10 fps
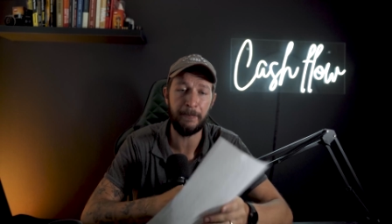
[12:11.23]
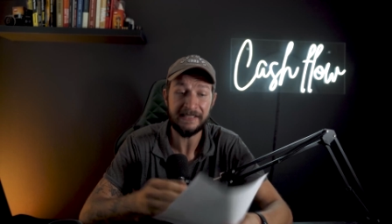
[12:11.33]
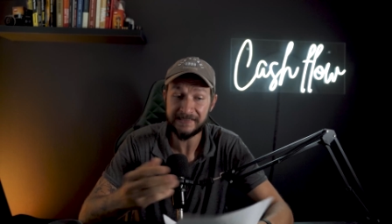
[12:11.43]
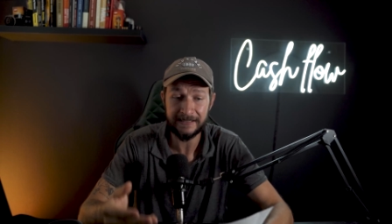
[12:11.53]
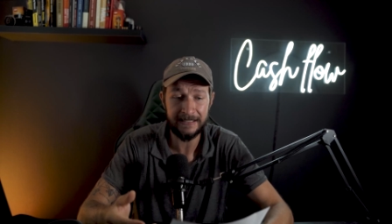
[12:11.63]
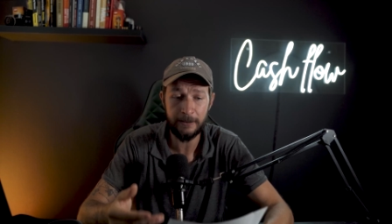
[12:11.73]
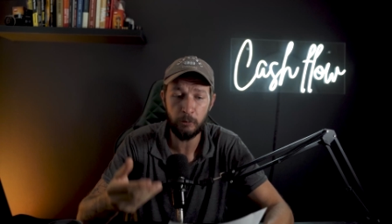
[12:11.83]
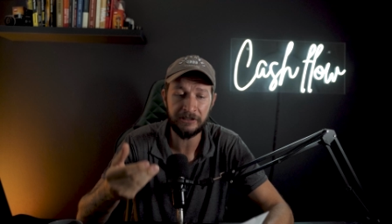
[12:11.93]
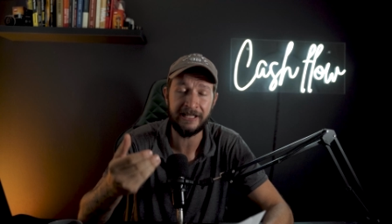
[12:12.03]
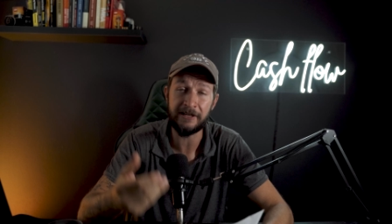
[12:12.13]
basically
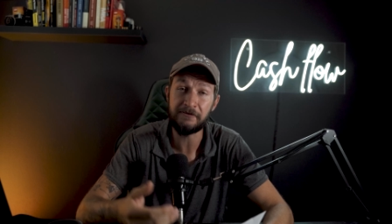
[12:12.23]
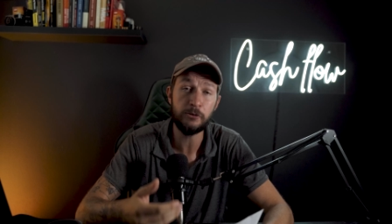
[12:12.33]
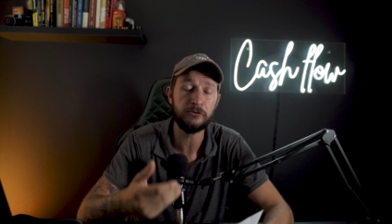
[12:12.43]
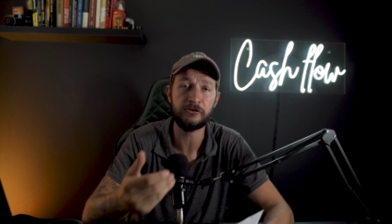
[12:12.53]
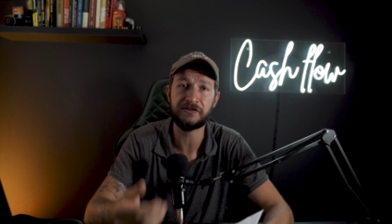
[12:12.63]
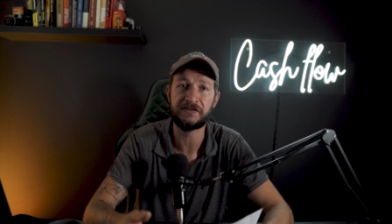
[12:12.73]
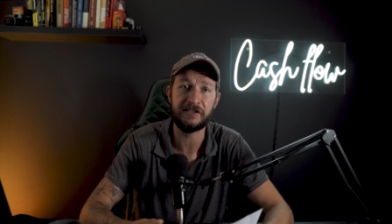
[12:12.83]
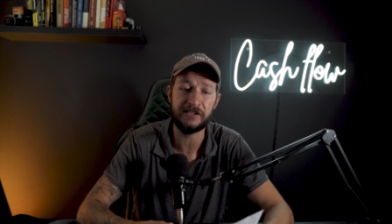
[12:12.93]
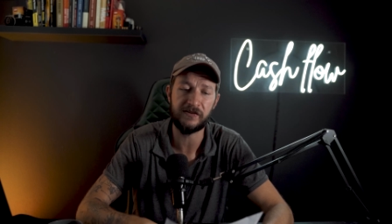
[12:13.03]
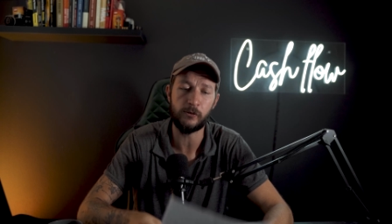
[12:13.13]
what gives your
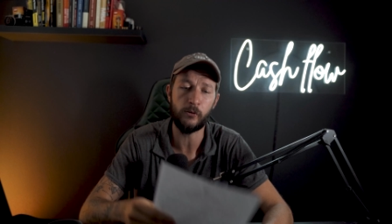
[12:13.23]
trustees the